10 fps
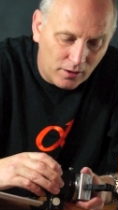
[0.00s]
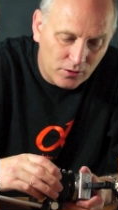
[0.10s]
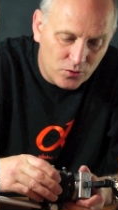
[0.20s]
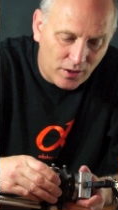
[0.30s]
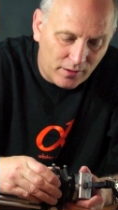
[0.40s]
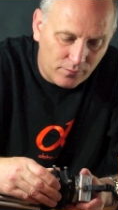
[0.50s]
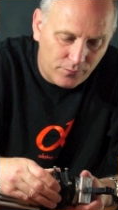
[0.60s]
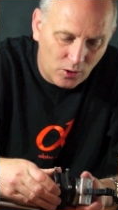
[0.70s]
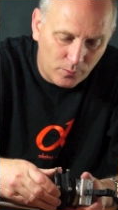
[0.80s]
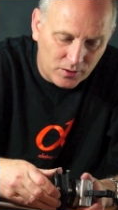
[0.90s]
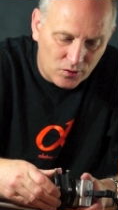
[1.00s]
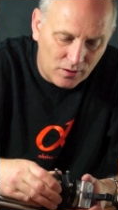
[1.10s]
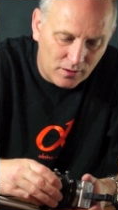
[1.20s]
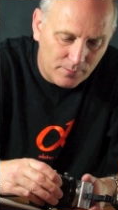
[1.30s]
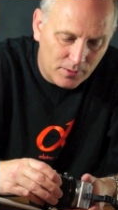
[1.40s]
I lose out of filming
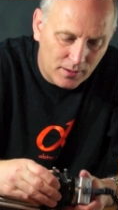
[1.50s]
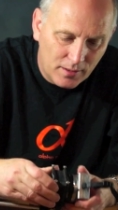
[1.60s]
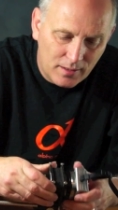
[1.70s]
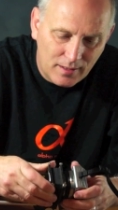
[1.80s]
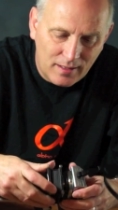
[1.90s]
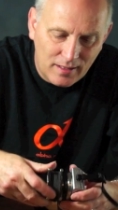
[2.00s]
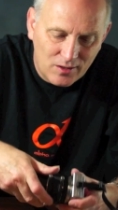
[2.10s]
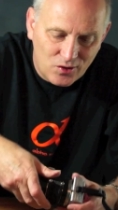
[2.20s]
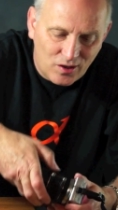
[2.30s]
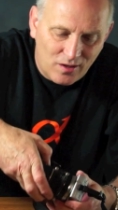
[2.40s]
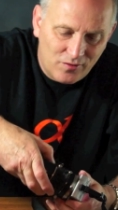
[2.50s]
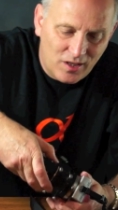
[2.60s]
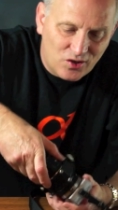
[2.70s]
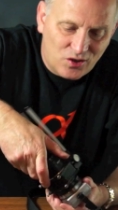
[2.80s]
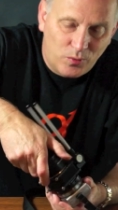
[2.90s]
time is
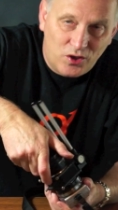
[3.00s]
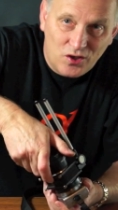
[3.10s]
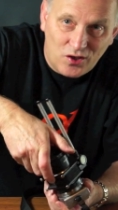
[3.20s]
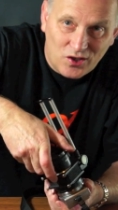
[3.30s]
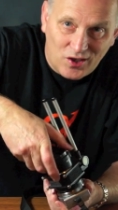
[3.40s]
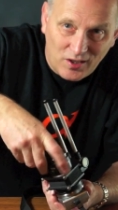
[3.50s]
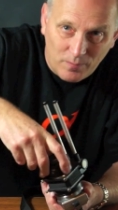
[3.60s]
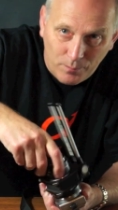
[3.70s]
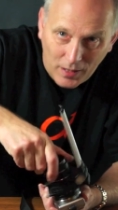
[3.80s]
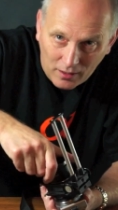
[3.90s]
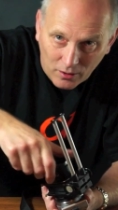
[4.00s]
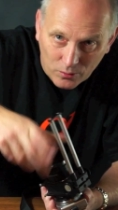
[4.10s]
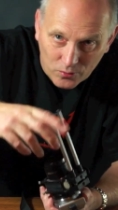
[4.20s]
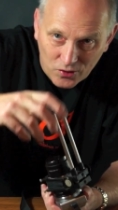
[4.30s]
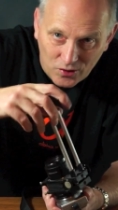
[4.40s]
this, which is a set of
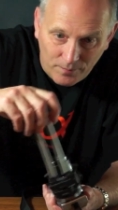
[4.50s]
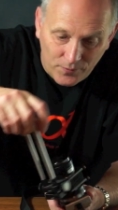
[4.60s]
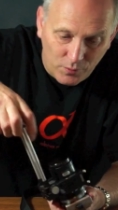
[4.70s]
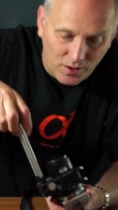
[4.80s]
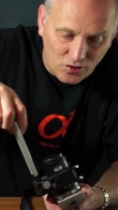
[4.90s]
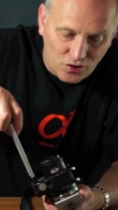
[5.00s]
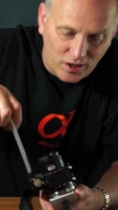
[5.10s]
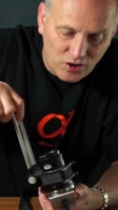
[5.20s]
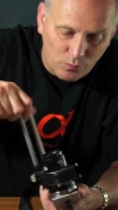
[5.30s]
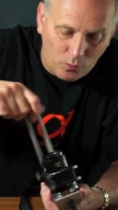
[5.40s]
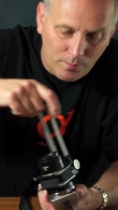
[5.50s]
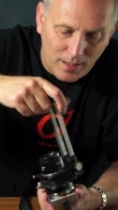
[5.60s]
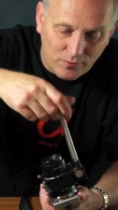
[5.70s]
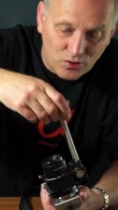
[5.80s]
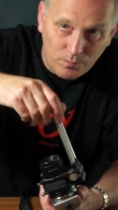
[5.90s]
bellows with interchangeable
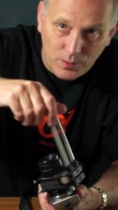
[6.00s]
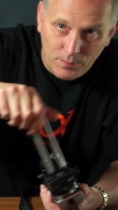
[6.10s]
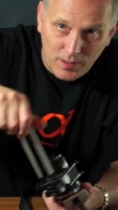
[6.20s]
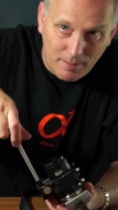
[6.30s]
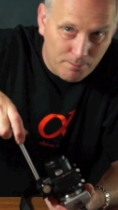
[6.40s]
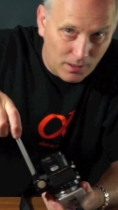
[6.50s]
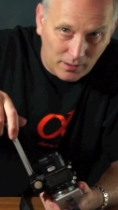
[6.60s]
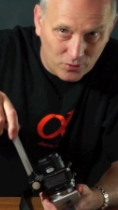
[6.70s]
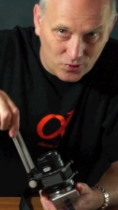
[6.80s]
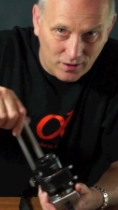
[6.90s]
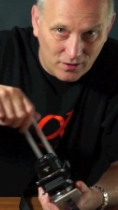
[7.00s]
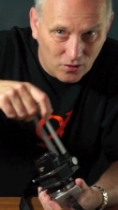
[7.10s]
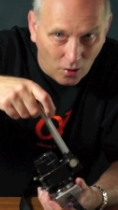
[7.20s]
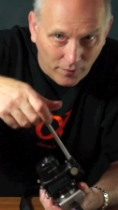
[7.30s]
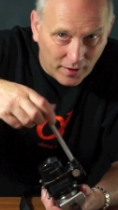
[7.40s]
mounts, BPM bellows. They're
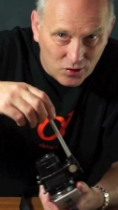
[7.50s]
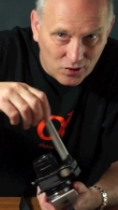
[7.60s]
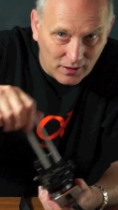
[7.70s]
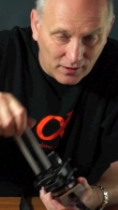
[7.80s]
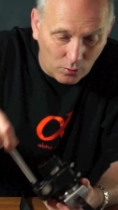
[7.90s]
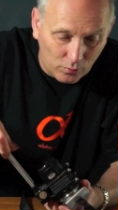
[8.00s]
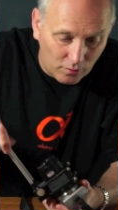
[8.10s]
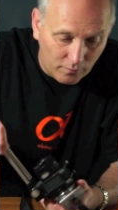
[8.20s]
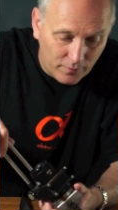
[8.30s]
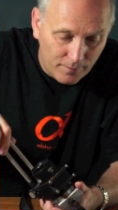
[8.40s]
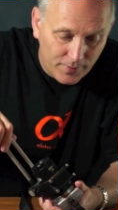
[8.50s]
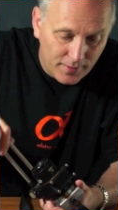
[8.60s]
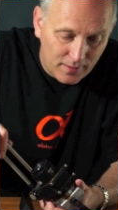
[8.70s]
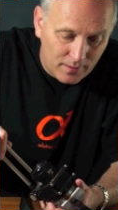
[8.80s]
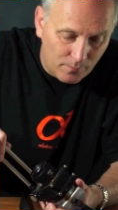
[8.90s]
not that easy to get hold of,
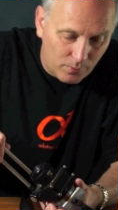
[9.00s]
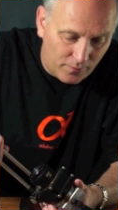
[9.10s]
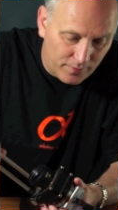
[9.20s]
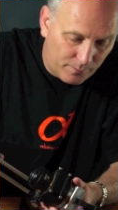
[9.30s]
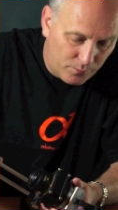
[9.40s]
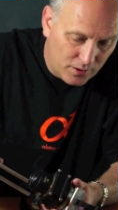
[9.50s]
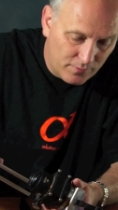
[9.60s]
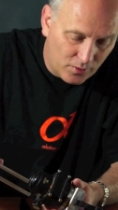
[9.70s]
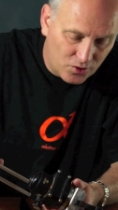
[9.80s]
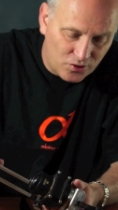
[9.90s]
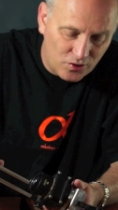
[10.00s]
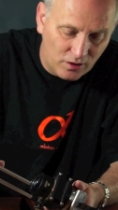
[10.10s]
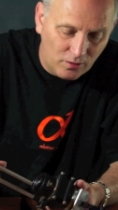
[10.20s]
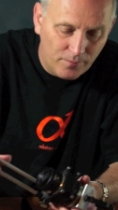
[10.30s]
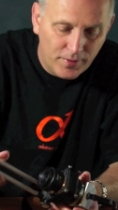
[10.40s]
but they're pretty
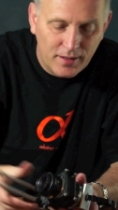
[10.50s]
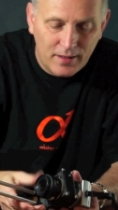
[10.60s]
versatile.